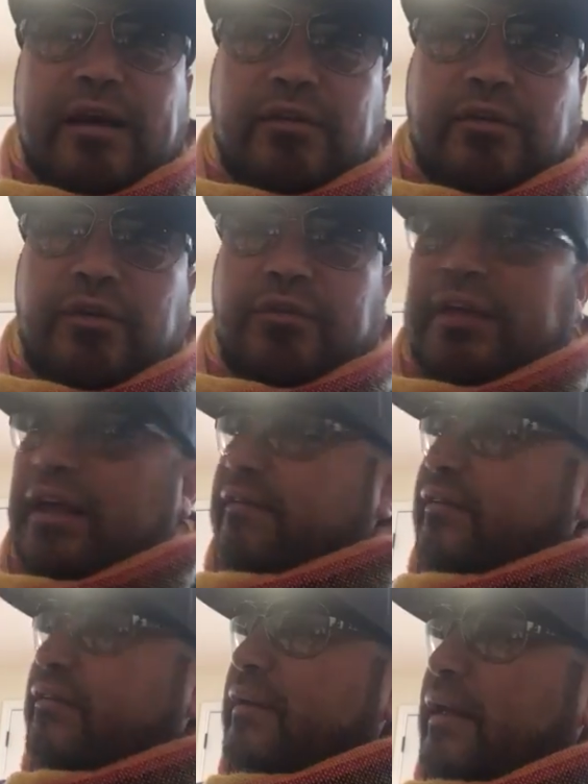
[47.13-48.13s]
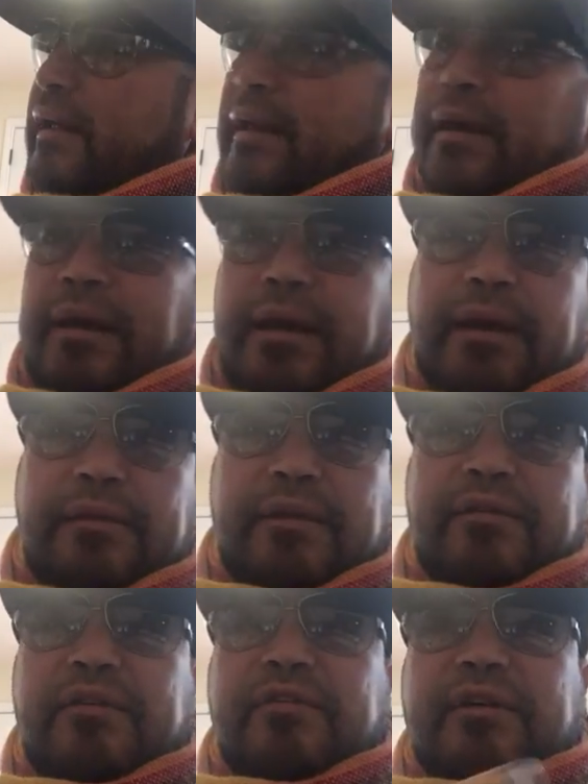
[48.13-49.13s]
Antonio, Texas, and
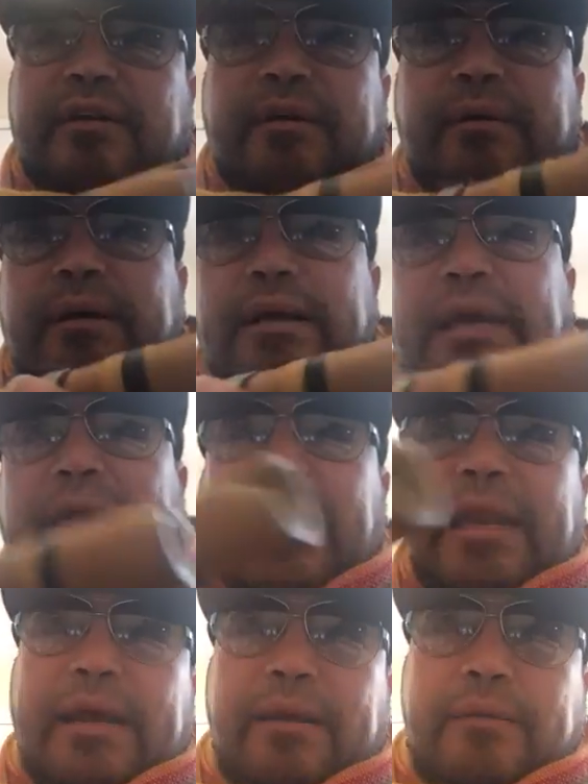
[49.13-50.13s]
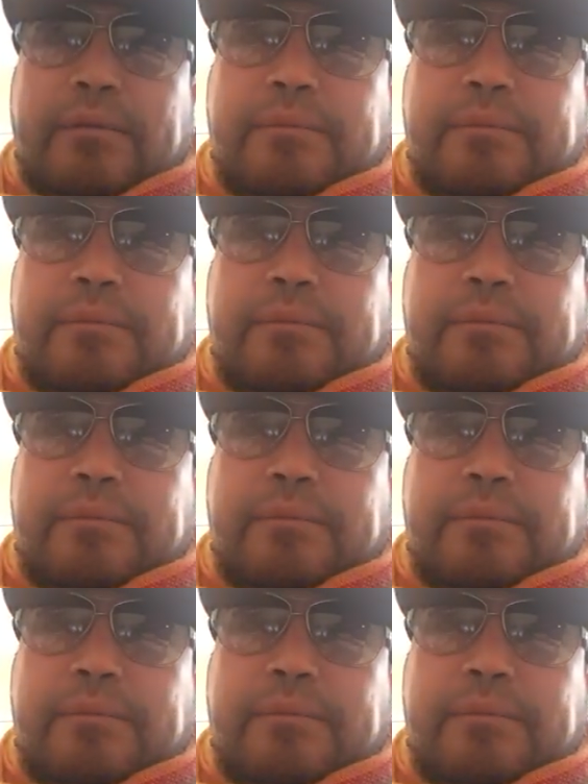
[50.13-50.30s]
this is a quena